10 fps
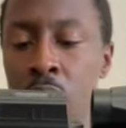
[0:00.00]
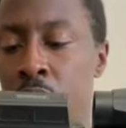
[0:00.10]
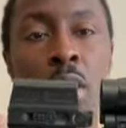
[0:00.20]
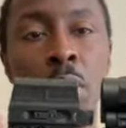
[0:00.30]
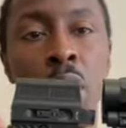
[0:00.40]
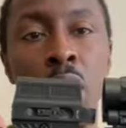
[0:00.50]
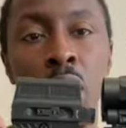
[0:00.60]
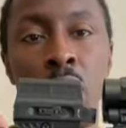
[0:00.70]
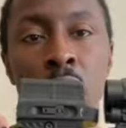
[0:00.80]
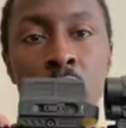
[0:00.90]
About to be a
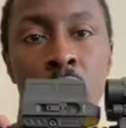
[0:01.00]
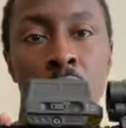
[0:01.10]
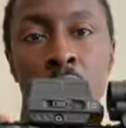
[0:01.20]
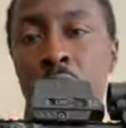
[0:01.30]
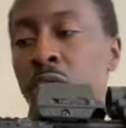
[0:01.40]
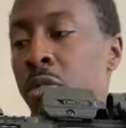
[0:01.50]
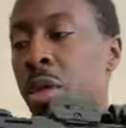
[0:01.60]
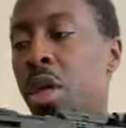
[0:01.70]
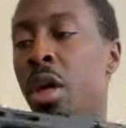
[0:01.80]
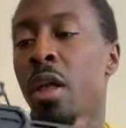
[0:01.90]
good gun for
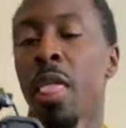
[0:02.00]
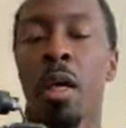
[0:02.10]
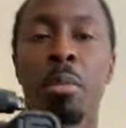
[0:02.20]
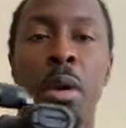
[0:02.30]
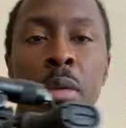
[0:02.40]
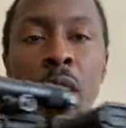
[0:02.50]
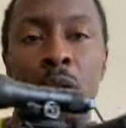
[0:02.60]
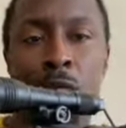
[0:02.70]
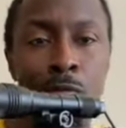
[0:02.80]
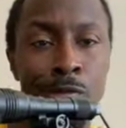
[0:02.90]
me. Probably got
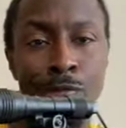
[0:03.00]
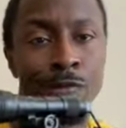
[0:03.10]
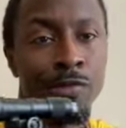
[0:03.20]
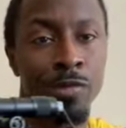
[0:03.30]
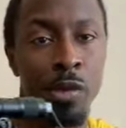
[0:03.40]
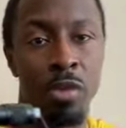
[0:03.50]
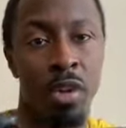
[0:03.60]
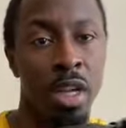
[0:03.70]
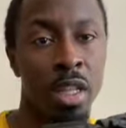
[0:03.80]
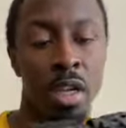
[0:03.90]
4,000 or
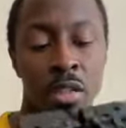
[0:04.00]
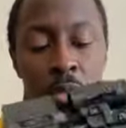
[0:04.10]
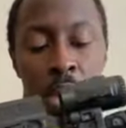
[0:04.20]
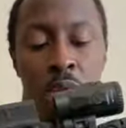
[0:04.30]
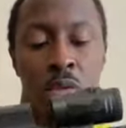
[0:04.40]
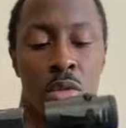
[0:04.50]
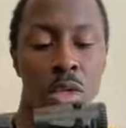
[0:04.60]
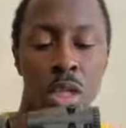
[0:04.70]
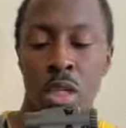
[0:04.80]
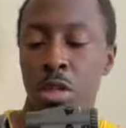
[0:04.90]
5,000 rounds through it
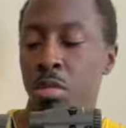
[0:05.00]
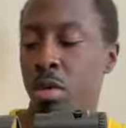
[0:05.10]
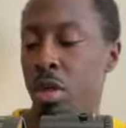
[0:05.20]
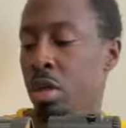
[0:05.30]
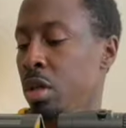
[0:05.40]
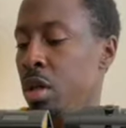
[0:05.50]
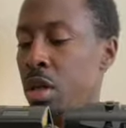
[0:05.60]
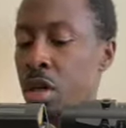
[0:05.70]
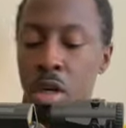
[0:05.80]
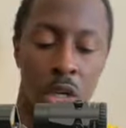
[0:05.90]
at this point.
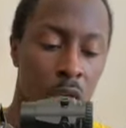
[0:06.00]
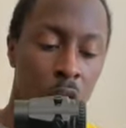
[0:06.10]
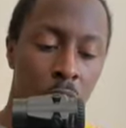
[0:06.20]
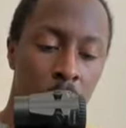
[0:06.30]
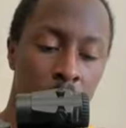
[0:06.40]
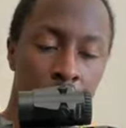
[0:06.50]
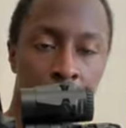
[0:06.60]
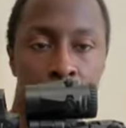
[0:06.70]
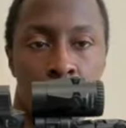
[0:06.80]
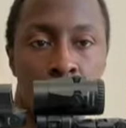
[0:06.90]
So
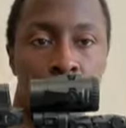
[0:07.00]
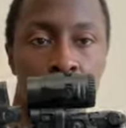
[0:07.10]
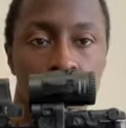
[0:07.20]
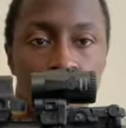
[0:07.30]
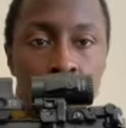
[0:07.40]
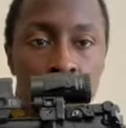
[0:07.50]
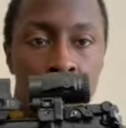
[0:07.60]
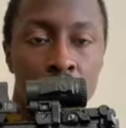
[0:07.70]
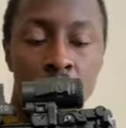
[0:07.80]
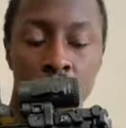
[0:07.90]
it's still cool.